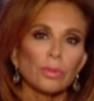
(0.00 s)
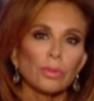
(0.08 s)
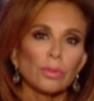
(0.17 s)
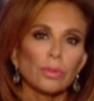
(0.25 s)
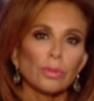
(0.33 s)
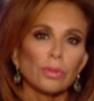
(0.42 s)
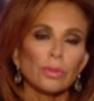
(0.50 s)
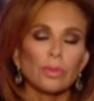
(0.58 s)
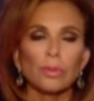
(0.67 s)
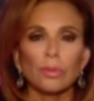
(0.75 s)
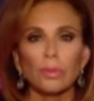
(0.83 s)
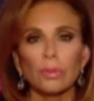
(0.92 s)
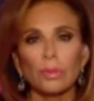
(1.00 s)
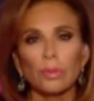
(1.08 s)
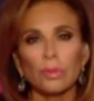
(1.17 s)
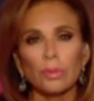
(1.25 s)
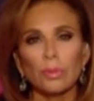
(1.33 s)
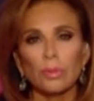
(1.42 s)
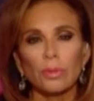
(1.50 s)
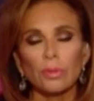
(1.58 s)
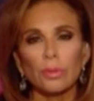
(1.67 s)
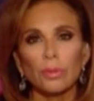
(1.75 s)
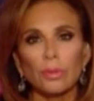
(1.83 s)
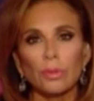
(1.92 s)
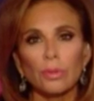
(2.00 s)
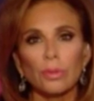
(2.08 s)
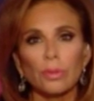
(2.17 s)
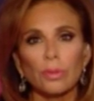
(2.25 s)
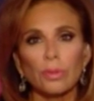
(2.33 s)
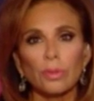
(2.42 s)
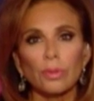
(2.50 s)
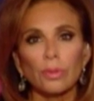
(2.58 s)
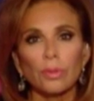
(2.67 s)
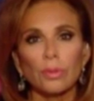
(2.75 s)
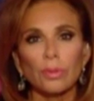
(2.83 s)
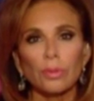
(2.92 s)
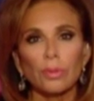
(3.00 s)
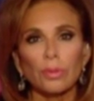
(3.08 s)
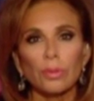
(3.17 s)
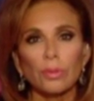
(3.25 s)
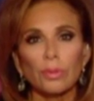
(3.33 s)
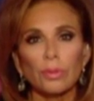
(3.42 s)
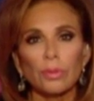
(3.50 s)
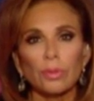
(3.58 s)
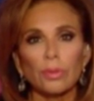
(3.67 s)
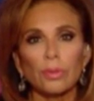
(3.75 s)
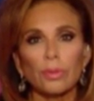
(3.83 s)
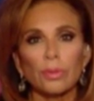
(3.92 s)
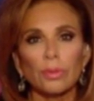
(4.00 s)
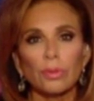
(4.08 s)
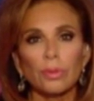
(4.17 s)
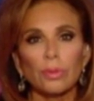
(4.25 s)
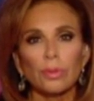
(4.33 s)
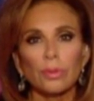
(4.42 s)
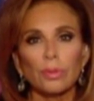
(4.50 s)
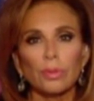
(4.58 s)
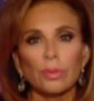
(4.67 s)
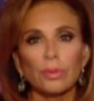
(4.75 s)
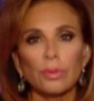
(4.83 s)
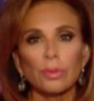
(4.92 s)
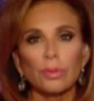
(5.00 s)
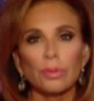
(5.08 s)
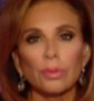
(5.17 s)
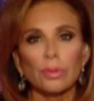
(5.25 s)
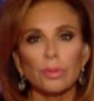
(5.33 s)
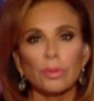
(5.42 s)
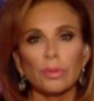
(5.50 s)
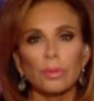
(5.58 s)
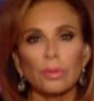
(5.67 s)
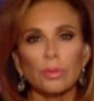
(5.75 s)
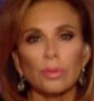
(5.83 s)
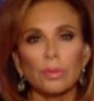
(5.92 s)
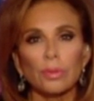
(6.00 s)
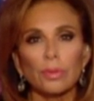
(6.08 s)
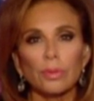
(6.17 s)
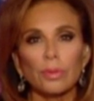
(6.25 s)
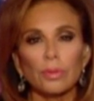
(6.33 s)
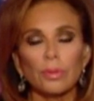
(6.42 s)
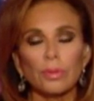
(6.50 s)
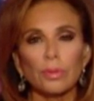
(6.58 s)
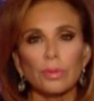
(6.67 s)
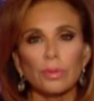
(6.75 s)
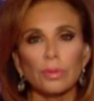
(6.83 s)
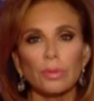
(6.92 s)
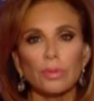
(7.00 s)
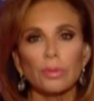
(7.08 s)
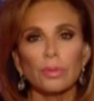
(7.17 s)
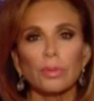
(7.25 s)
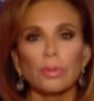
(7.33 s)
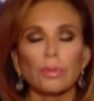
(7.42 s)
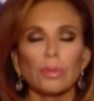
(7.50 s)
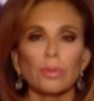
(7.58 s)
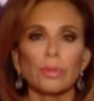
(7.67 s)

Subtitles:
The person shown says nothing.